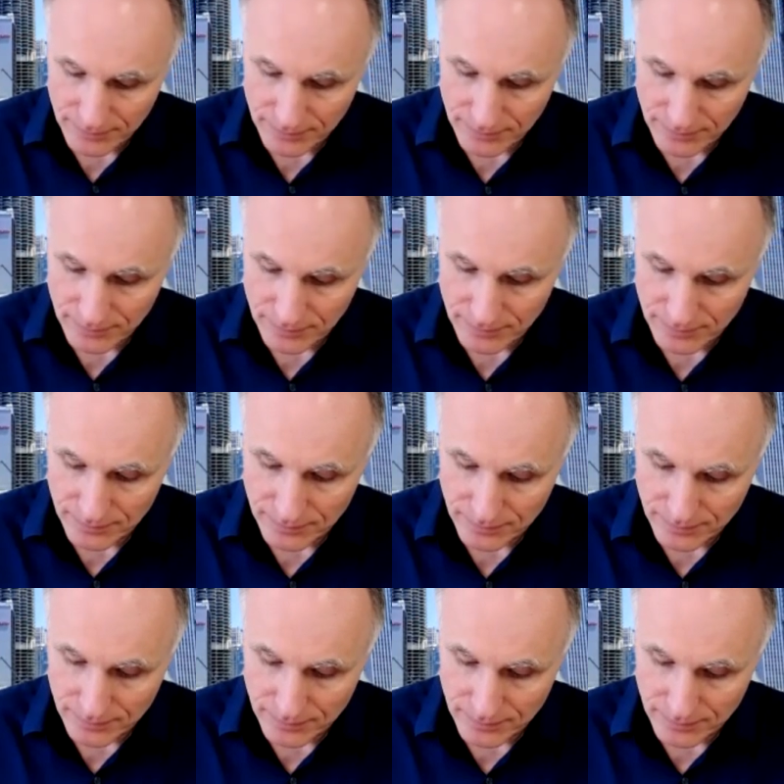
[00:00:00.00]

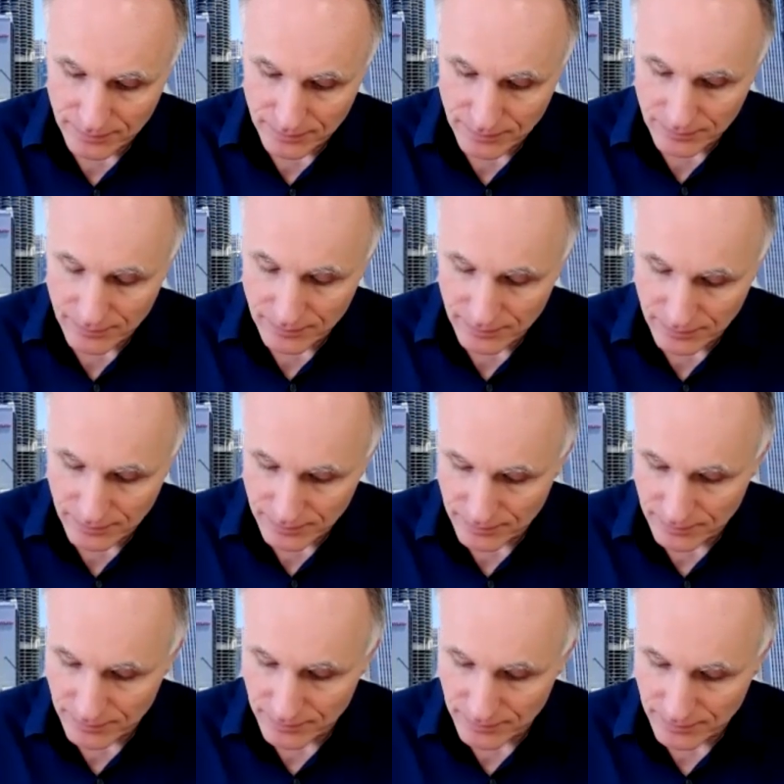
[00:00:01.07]

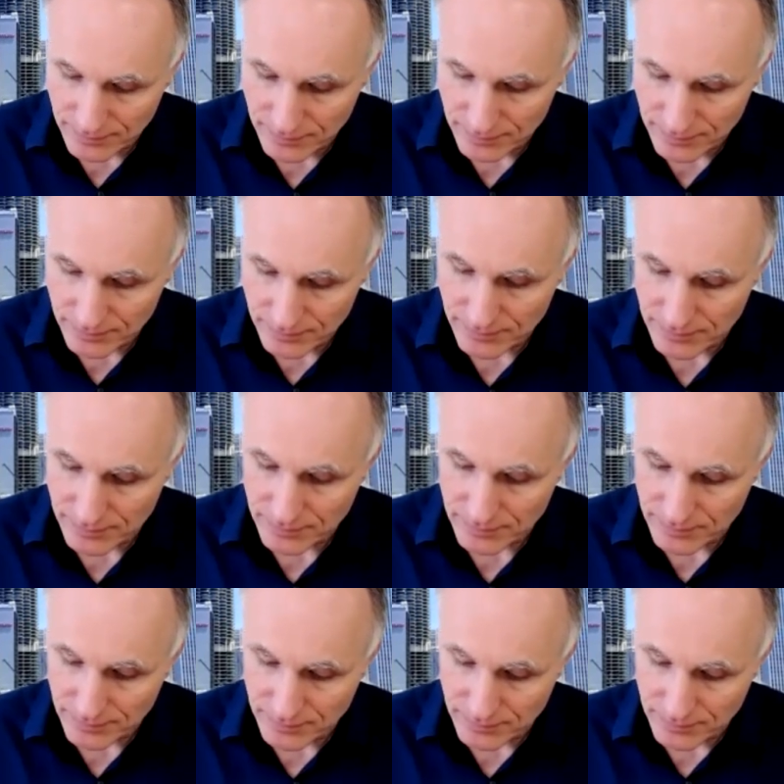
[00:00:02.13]

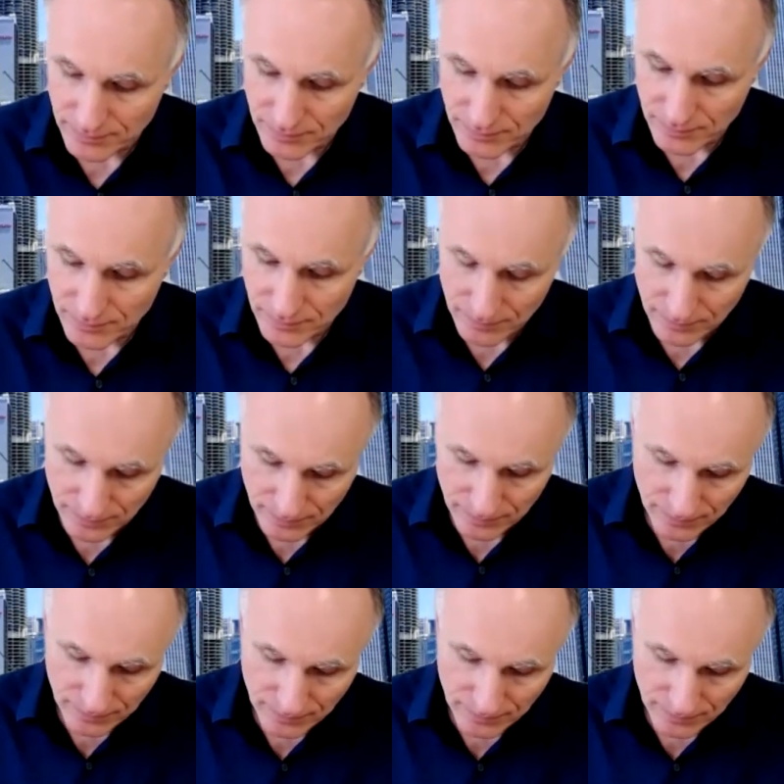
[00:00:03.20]
No words are spoken by the person on screen.